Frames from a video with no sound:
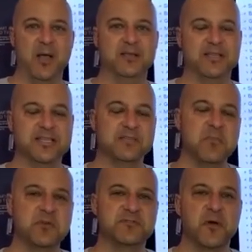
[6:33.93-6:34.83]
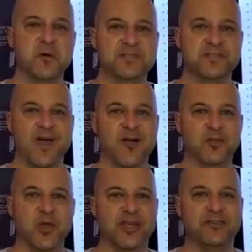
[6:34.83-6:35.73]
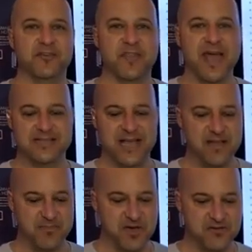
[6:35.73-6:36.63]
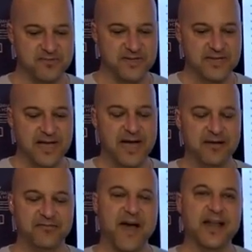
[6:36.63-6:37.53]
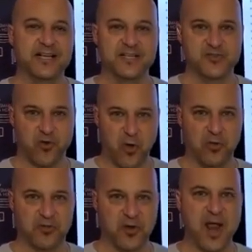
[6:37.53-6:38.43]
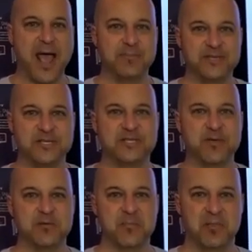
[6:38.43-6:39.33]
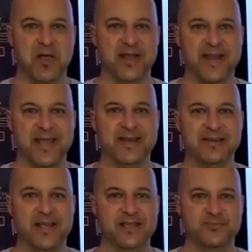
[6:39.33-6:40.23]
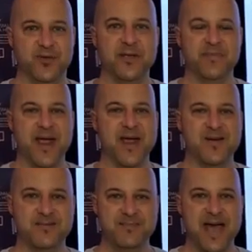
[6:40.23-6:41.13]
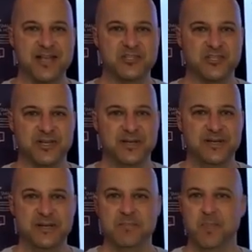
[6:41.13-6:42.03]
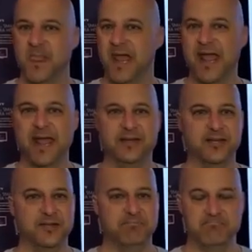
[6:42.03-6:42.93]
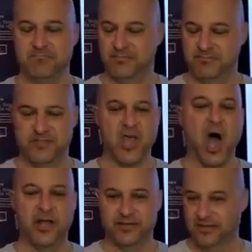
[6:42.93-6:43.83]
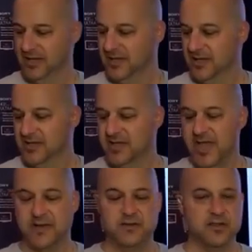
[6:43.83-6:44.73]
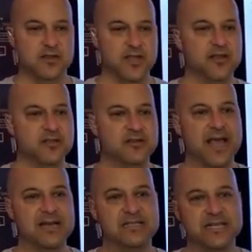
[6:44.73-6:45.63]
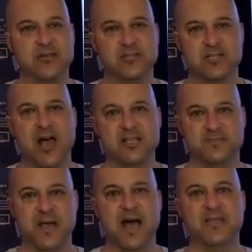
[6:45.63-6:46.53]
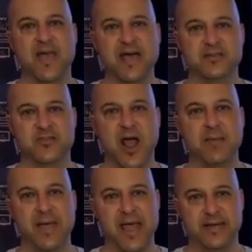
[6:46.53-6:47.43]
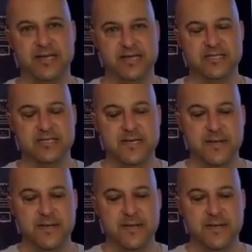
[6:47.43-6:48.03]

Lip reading: It's just most folks aren't looking for that type of fine control. They're happy just to be able to plug it in, it's prepared mesh, and done. And the other kind of secret sauce beyond that tri-band is,